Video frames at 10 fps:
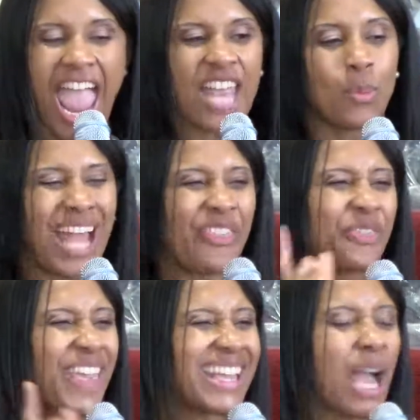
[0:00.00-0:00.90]
And when I
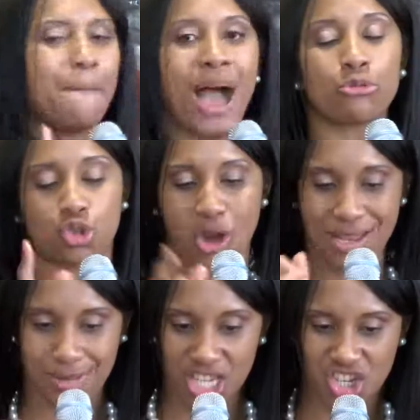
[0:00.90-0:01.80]
think about
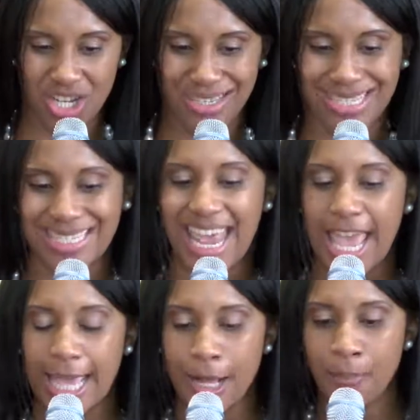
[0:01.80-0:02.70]
transition
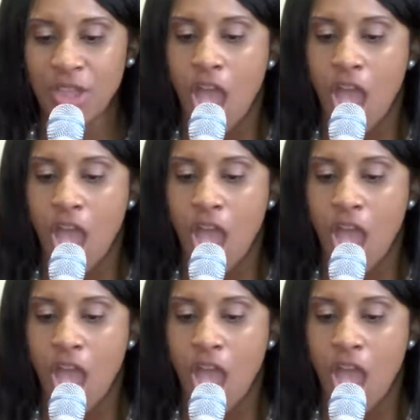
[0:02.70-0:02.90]
today,